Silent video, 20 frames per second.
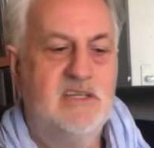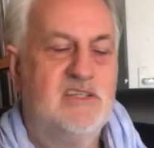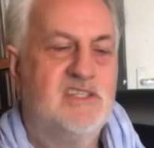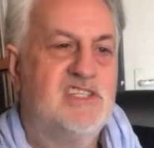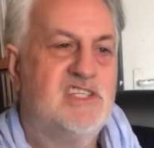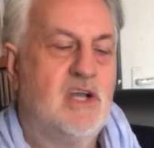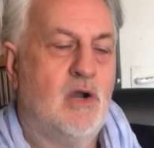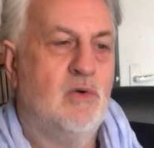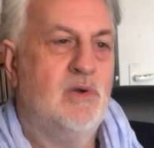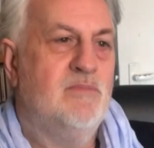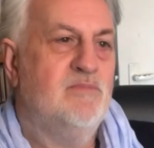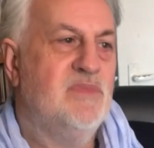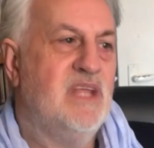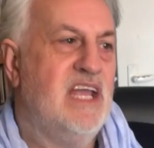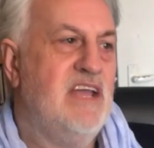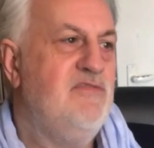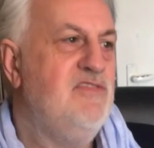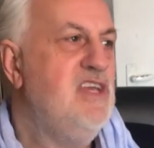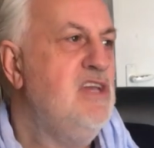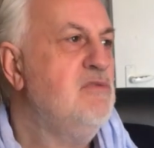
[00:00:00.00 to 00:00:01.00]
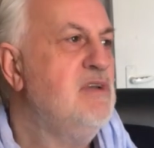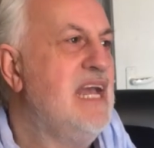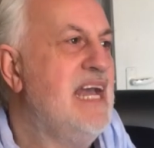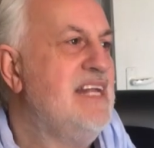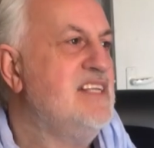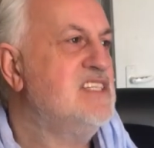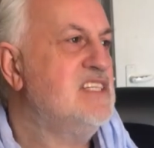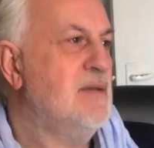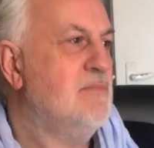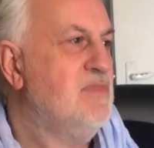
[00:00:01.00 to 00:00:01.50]
So if you
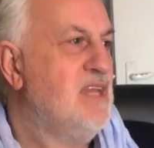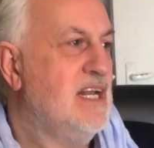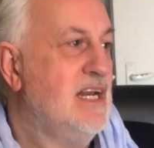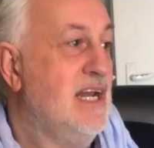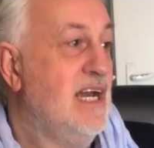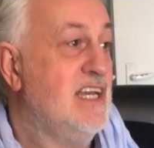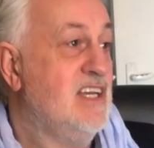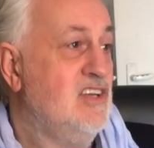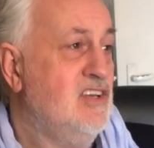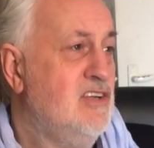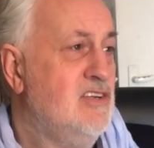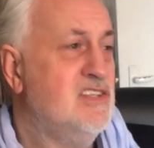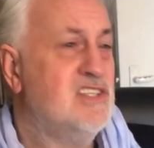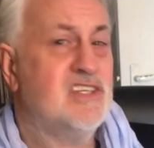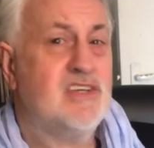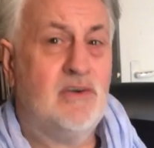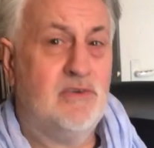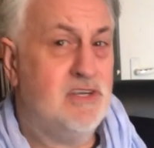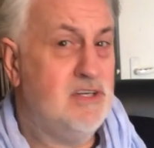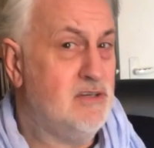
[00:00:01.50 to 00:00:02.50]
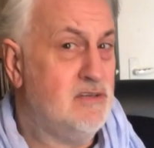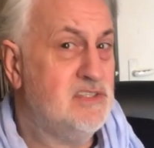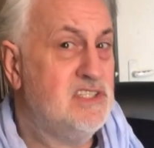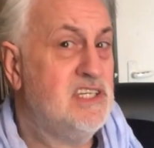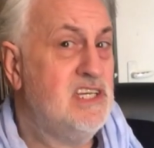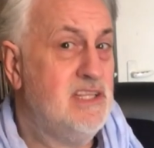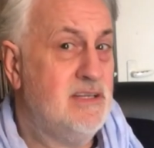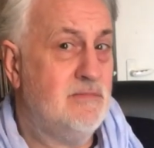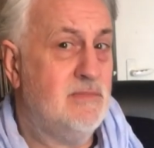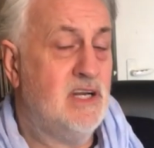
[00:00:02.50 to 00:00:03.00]
get something like, years ago, you don't
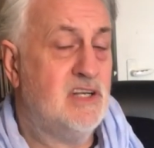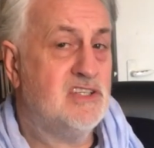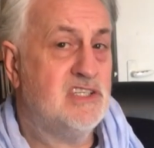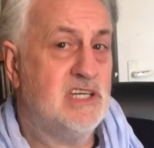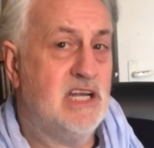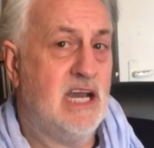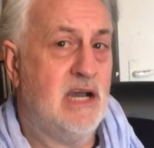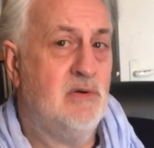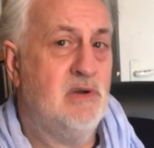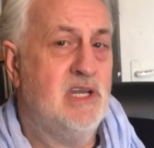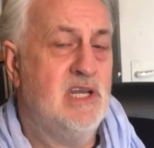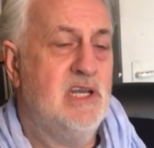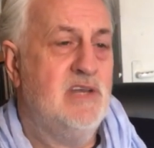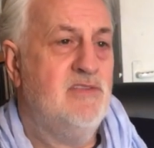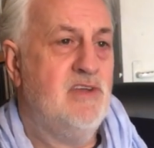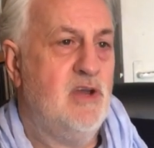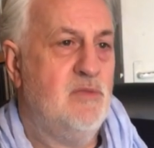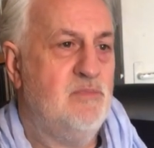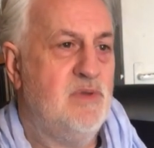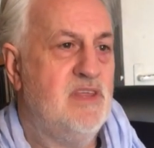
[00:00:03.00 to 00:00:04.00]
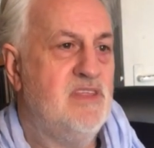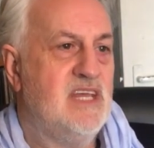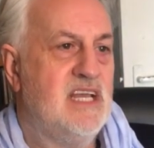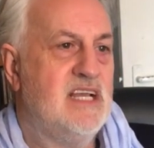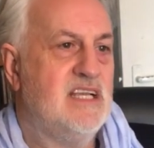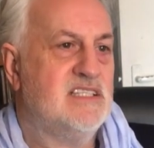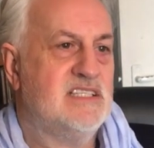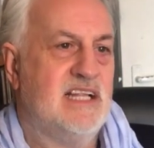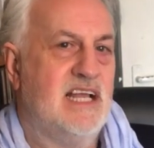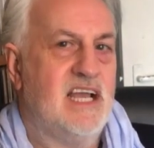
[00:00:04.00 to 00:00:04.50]
see them much now, there'd be
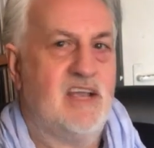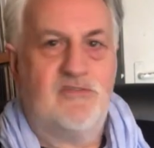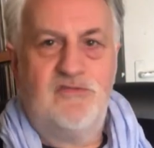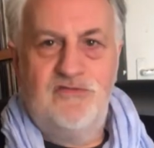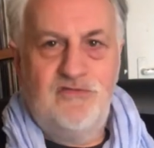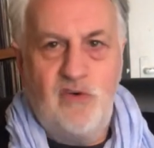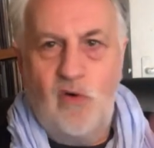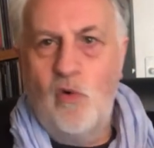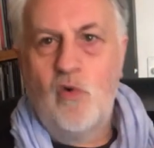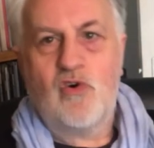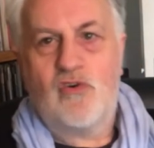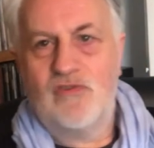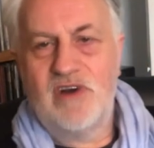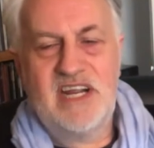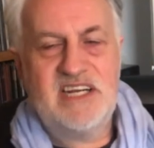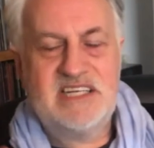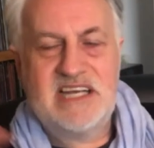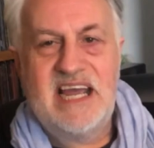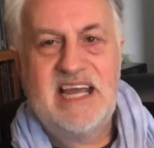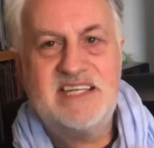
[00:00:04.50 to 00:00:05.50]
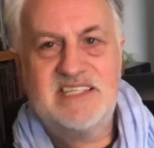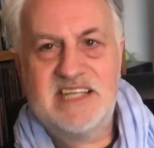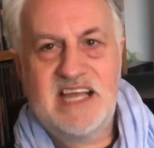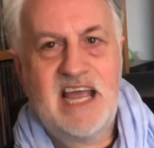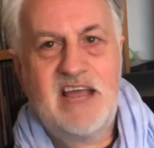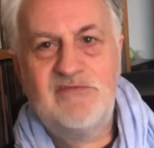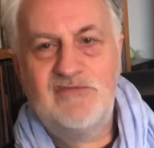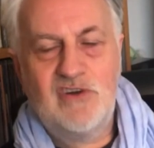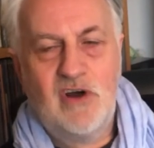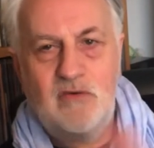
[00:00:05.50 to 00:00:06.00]
things like four great
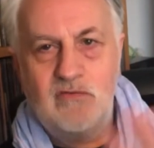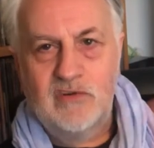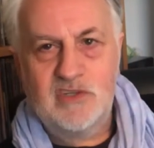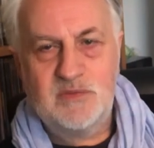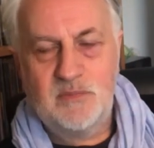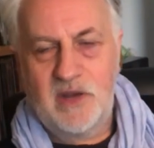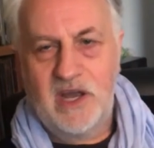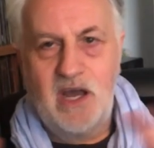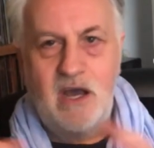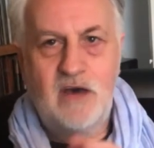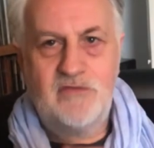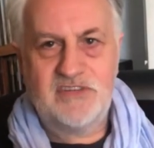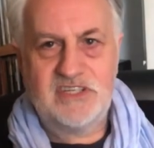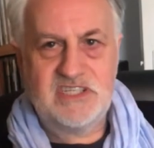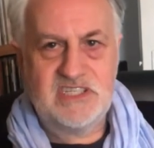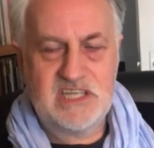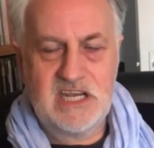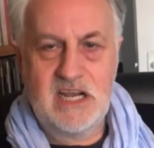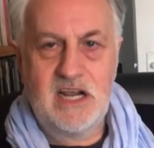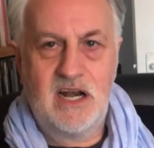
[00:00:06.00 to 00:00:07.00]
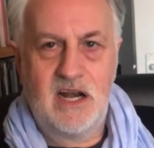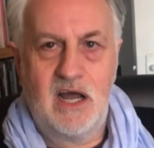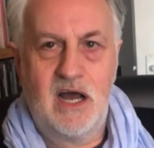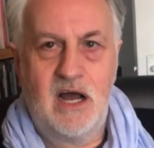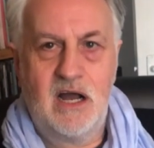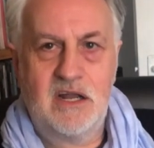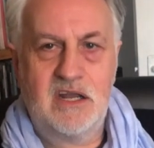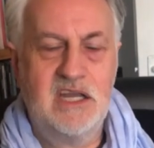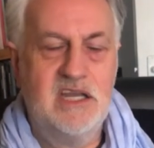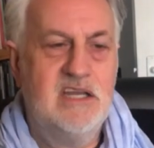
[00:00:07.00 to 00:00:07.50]
SF novels by Arthur C.
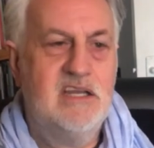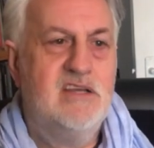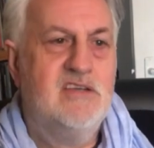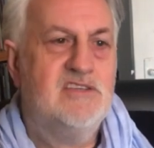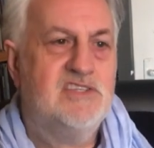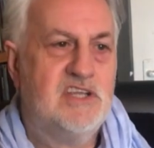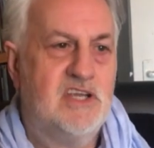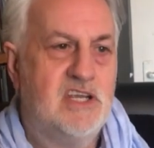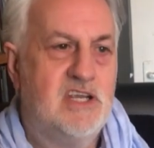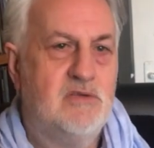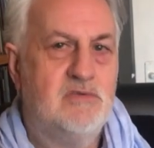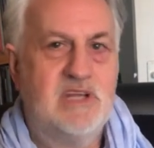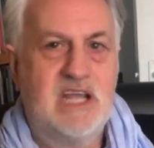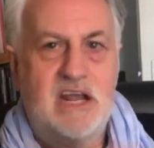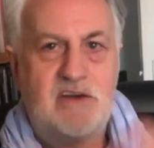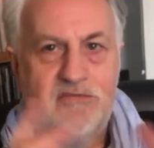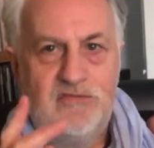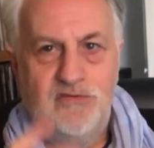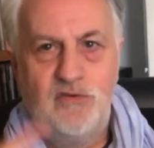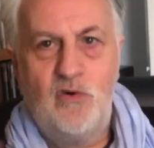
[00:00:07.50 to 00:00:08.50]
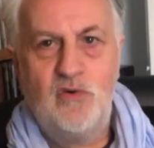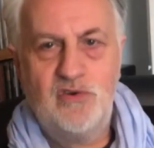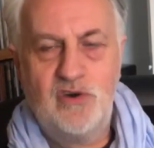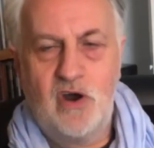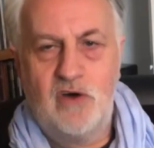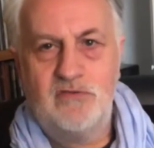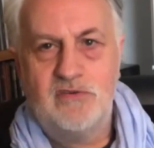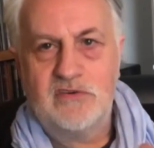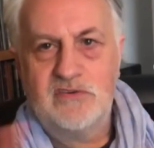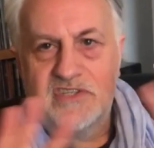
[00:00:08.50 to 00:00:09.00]
Clarke. So you'd get four
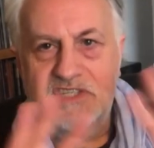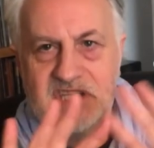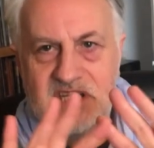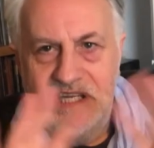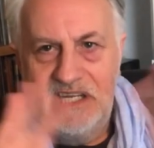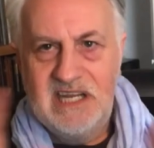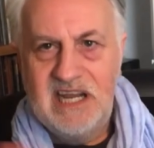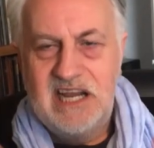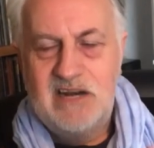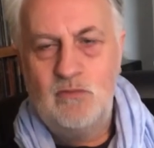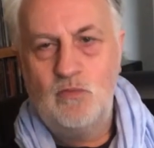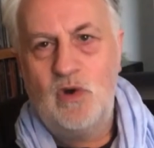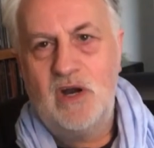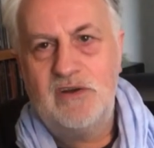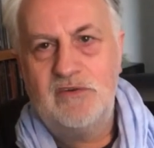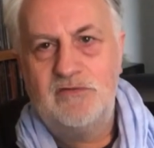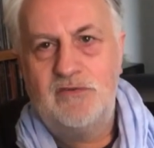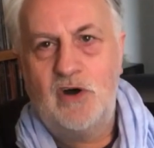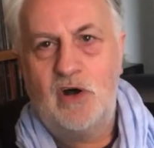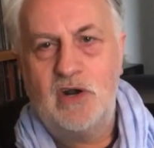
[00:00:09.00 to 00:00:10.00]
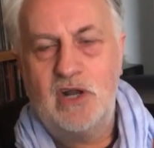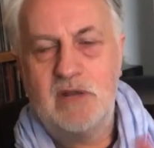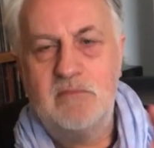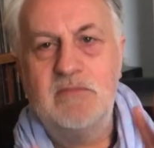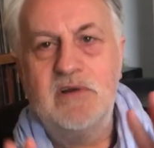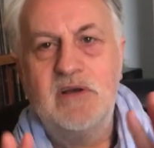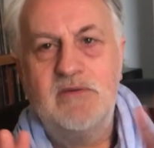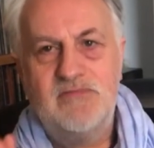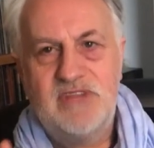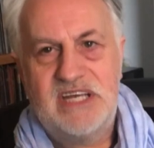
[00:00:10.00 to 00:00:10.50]
novels in one volume.
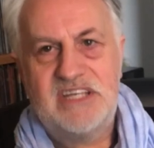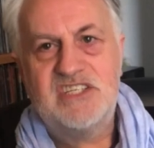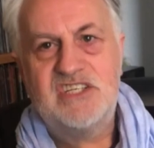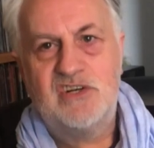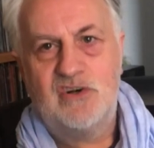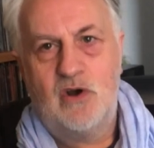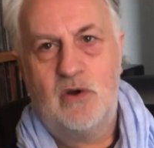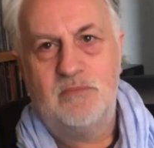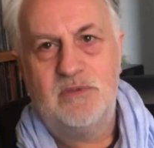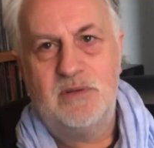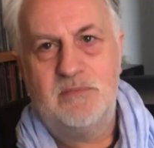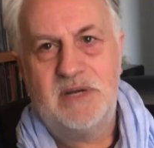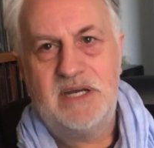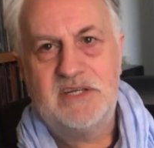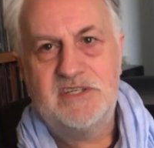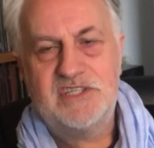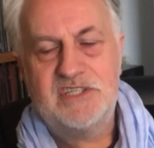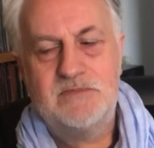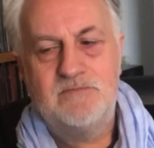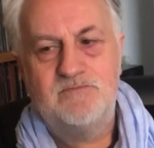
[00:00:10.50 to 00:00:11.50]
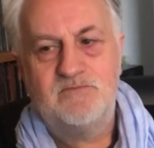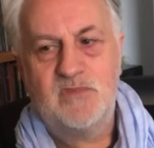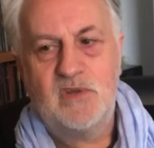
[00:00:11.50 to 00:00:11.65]
That's an omnibus.